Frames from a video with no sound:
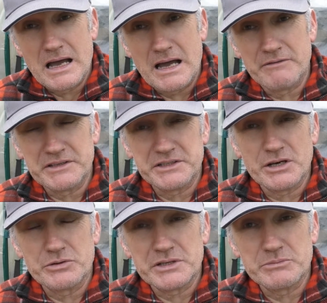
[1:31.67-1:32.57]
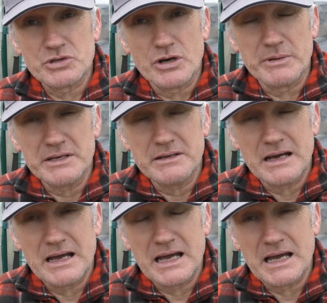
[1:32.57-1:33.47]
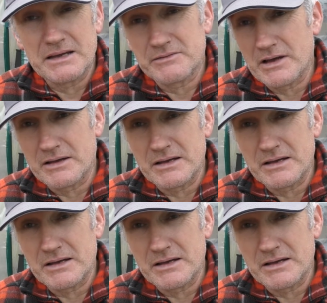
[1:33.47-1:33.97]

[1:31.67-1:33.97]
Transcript: I videoed him coming, and